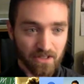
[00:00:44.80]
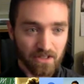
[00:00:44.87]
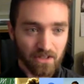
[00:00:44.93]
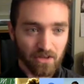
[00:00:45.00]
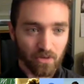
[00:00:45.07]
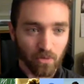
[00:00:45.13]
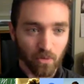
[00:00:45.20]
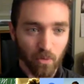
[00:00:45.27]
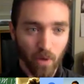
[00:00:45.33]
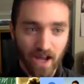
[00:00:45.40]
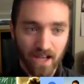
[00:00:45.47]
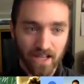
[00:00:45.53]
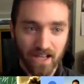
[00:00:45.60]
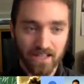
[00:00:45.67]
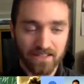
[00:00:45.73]

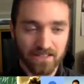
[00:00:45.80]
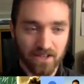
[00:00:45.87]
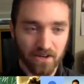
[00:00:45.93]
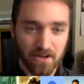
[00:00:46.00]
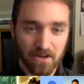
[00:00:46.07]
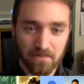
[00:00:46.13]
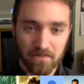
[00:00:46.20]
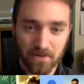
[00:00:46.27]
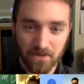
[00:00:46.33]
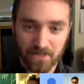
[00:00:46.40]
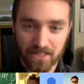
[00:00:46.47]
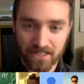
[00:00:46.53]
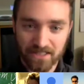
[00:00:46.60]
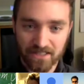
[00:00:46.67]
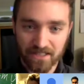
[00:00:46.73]
why I started
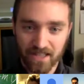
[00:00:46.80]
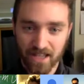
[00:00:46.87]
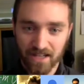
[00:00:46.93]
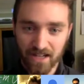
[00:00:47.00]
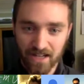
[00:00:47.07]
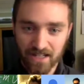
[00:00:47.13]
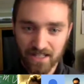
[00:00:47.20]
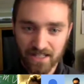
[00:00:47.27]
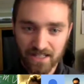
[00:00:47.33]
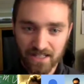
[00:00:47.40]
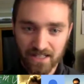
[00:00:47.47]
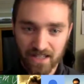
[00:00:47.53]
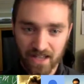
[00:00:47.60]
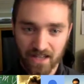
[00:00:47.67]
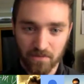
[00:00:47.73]
building an
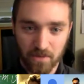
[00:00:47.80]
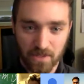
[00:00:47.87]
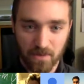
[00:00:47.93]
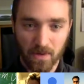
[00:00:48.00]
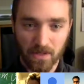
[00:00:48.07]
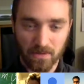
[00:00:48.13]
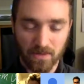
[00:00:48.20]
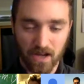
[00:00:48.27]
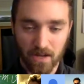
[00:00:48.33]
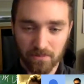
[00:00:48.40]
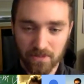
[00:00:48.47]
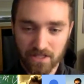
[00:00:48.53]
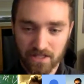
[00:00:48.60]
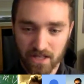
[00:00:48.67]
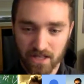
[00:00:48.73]
IDE and what I want to
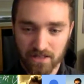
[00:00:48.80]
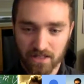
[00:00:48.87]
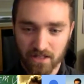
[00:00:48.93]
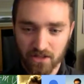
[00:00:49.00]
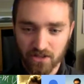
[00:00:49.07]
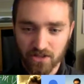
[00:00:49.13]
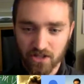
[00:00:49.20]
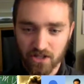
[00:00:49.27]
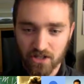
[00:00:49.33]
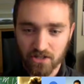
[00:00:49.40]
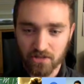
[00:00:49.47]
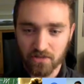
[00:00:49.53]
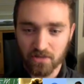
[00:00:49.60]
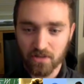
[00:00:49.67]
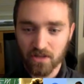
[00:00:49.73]
accomplish. And then I'll show
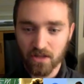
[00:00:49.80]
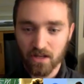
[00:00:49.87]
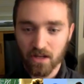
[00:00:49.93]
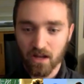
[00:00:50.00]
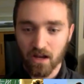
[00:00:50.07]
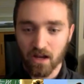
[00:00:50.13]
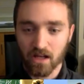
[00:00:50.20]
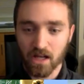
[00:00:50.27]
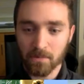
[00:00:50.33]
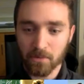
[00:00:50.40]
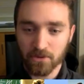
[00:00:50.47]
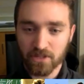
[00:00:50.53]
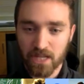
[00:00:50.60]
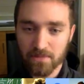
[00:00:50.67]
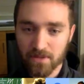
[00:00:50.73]
you a couple
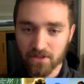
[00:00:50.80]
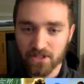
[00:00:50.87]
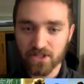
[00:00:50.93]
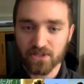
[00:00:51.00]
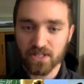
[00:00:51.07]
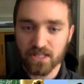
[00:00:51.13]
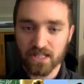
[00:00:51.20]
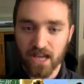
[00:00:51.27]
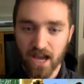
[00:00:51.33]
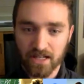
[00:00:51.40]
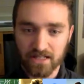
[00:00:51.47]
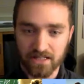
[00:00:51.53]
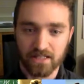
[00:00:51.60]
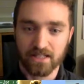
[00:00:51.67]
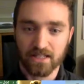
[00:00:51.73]
demos using the
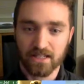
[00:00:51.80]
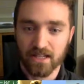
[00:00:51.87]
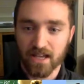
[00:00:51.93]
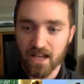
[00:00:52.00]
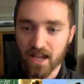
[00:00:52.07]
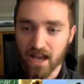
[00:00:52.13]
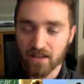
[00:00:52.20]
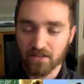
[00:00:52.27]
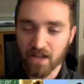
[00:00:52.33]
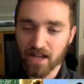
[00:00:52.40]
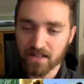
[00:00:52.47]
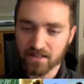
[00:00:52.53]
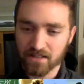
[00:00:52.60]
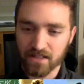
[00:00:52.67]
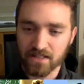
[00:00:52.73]
IDE. And
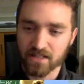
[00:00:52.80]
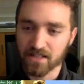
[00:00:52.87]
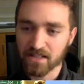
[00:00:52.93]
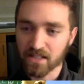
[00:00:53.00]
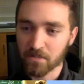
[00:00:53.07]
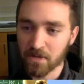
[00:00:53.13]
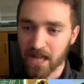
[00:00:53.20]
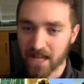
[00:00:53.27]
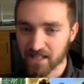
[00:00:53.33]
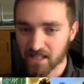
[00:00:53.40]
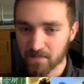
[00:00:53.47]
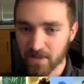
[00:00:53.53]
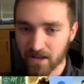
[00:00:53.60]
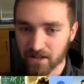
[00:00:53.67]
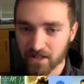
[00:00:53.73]
lastly, since someone asked
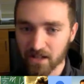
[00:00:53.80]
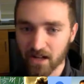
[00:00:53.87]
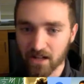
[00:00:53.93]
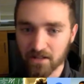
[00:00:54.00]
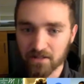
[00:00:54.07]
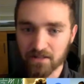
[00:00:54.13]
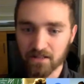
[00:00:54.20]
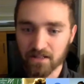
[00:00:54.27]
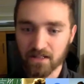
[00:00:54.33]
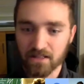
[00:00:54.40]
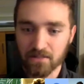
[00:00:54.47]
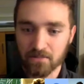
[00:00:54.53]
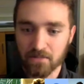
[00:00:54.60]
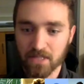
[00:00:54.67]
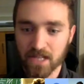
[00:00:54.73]
about it on the
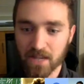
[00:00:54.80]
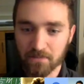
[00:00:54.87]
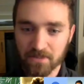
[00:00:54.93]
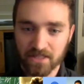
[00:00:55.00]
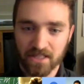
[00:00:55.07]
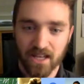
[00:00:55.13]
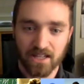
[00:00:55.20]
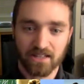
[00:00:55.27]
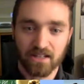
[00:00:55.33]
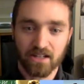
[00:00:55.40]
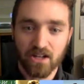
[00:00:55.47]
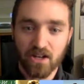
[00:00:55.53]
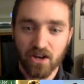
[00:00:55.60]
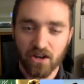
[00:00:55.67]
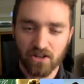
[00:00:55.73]
Meetup site,
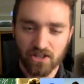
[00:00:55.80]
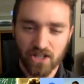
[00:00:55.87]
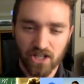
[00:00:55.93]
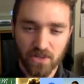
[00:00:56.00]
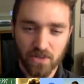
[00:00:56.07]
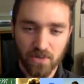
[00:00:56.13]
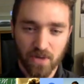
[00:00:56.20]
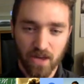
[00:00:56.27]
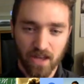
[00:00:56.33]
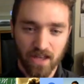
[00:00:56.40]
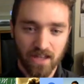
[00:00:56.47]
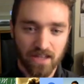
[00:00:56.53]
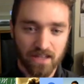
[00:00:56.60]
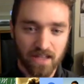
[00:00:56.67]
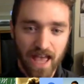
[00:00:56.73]
I'll show you
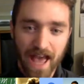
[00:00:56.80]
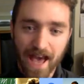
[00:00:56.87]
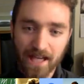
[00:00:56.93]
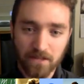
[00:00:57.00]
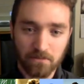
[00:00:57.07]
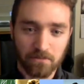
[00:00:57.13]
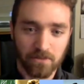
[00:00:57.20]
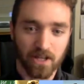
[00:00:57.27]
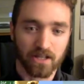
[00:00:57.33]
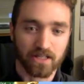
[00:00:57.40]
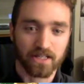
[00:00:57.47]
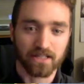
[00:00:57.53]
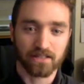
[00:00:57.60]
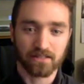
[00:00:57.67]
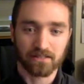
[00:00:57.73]
a Atom
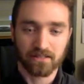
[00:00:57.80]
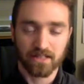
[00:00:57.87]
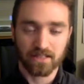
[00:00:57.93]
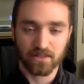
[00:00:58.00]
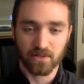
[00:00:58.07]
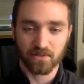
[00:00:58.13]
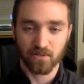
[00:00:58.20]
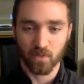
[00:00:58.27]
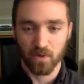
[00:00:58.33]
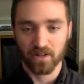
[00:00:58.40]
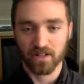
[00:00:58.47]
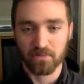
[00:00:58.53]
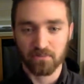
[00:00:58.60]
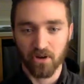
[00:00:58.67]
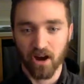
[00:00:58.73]
plugin that's sort of a work
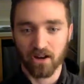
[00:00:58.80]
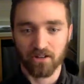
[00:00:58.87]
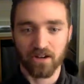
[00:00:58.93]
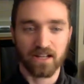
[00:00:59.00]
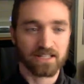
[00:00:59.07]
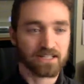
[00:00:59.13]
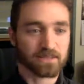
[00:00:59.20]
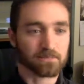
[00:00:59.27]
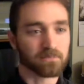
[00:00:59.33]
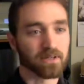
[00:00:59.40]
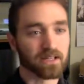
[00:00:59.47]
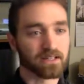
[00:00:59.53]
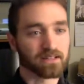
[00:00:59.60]
in progress, but